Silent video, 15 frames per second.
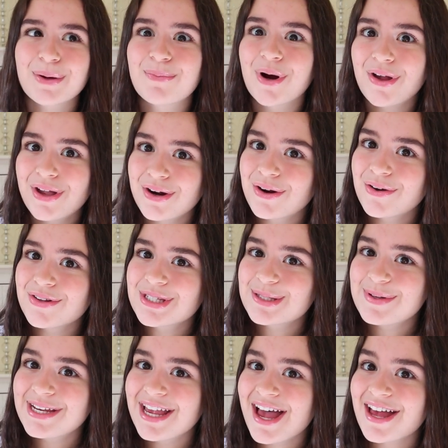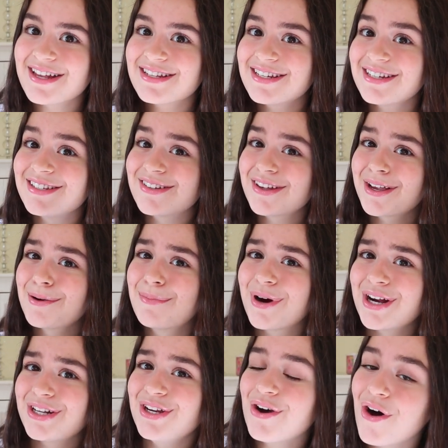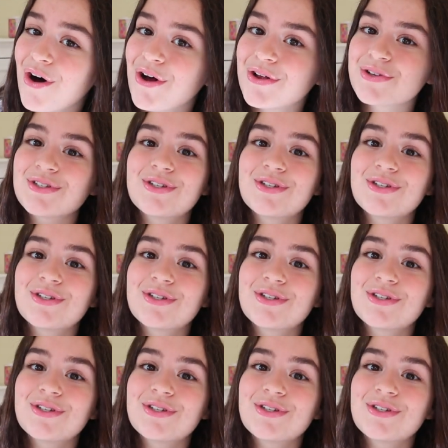I'm probably gonna go this weekend and do like a brandy haul.